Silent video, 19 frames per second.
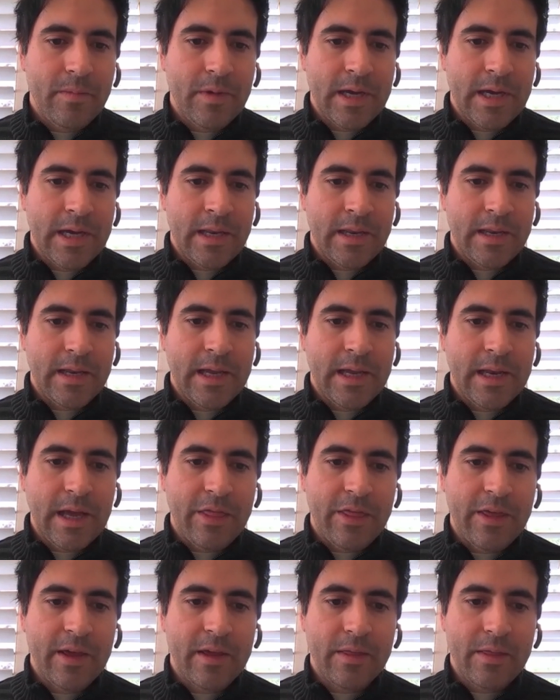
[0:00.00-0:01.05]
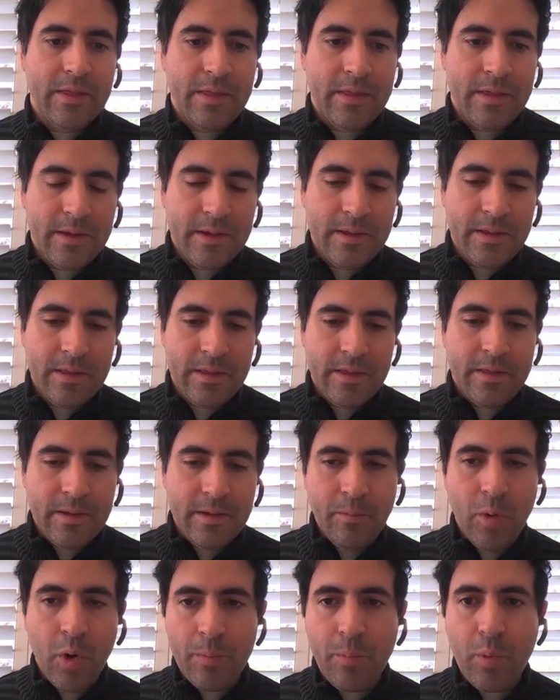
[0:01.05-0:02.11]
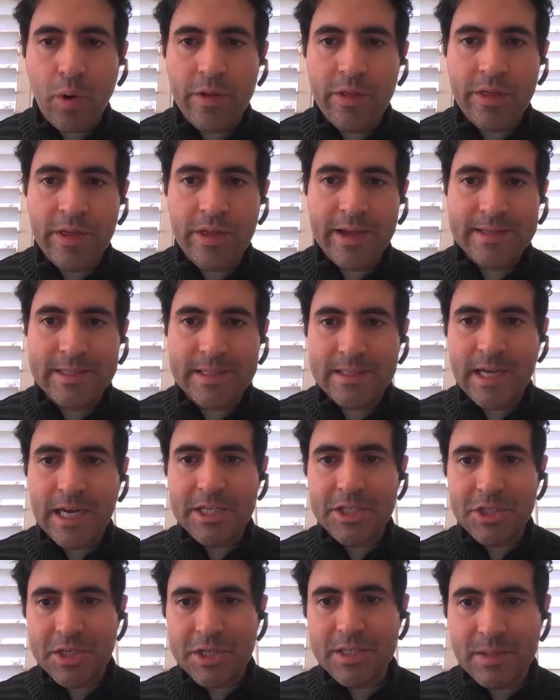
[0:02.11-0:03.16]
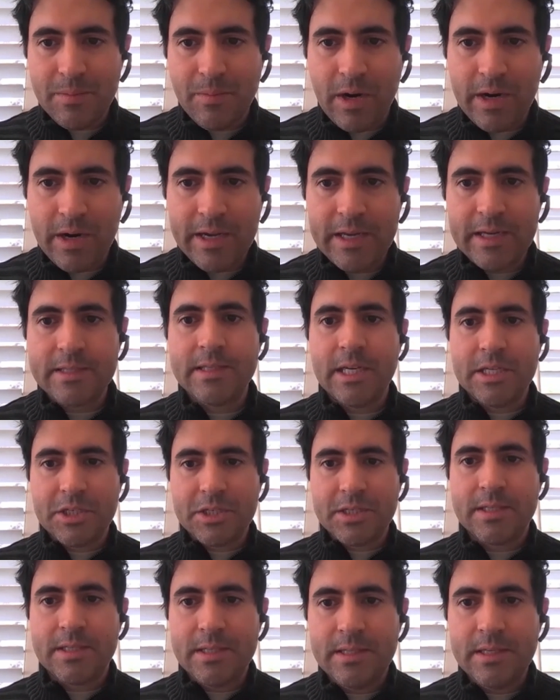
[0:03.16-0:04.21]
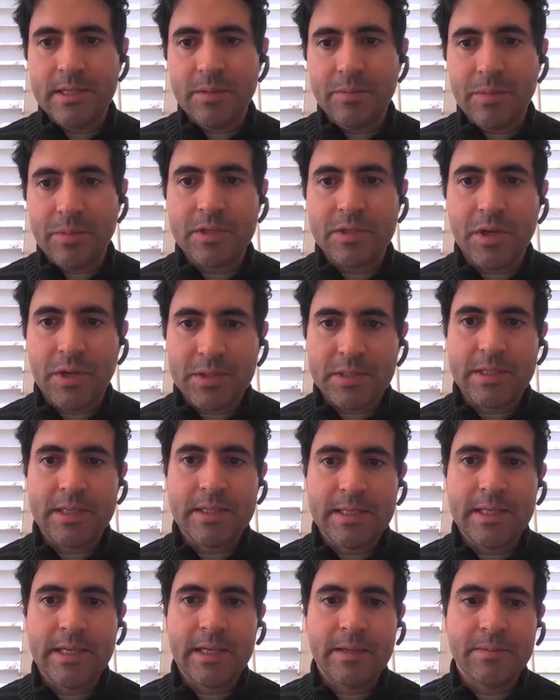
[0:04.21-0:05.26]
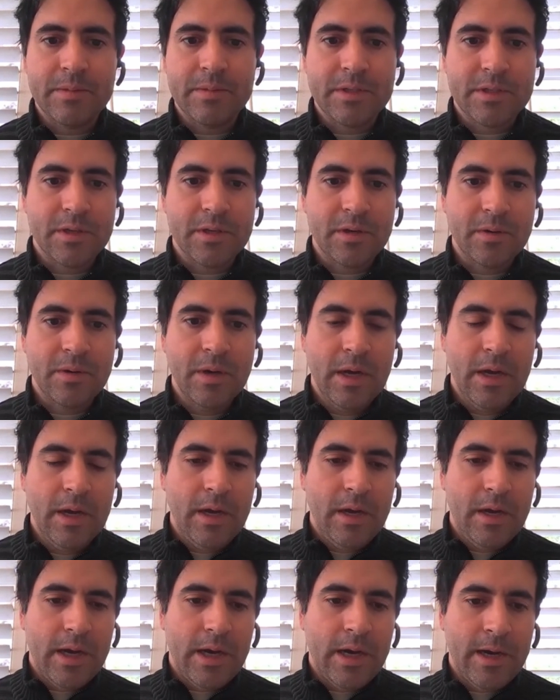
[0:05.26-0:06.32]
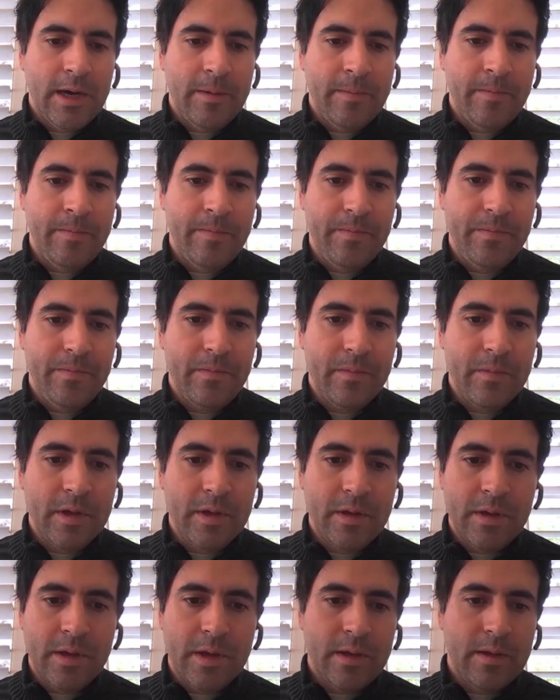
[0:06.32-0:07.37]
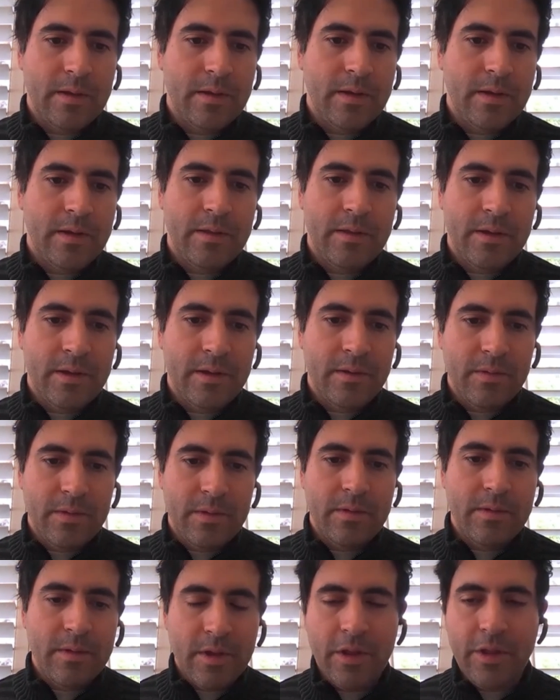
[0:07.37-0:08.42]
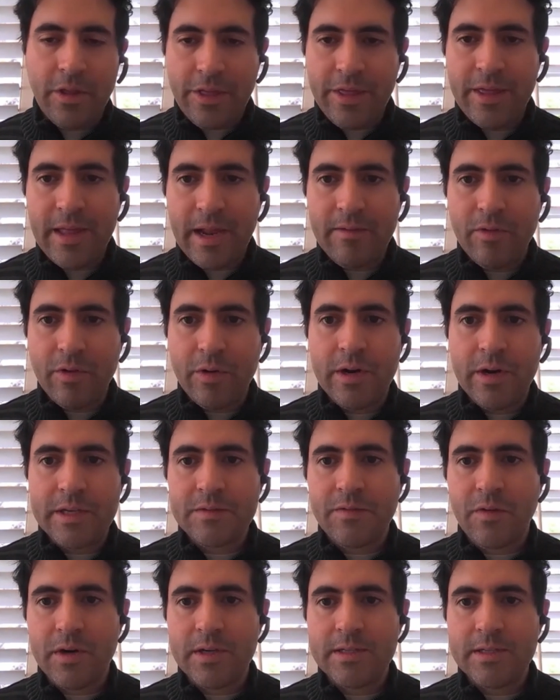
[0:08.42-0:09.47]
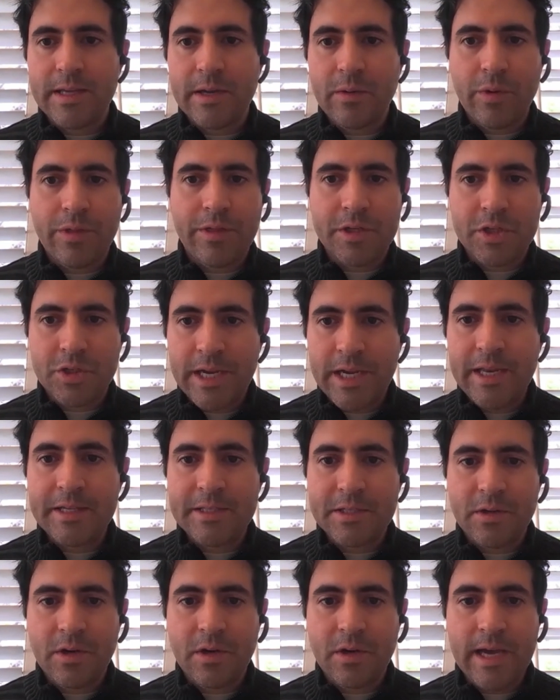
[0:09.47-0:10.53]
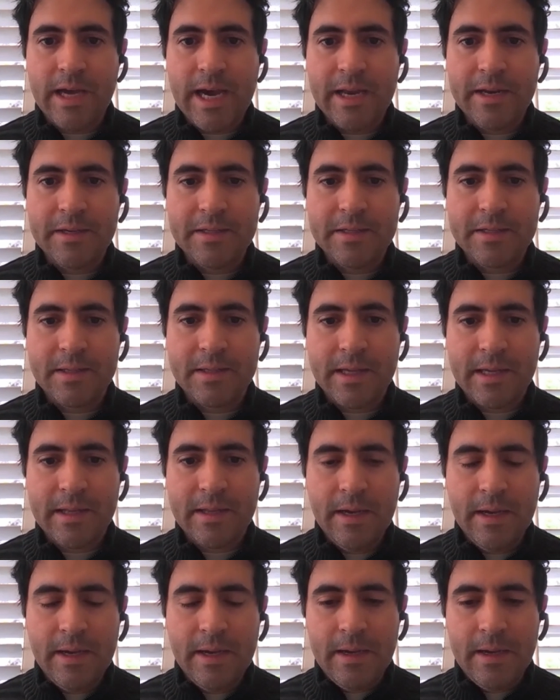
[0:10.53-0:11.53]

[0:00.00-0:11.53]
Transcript: And I think the more important thing is it's not just the market, it's not just the deal, but it's also the teams. So the other thing that I've learned as far as like with the trainings and all that is that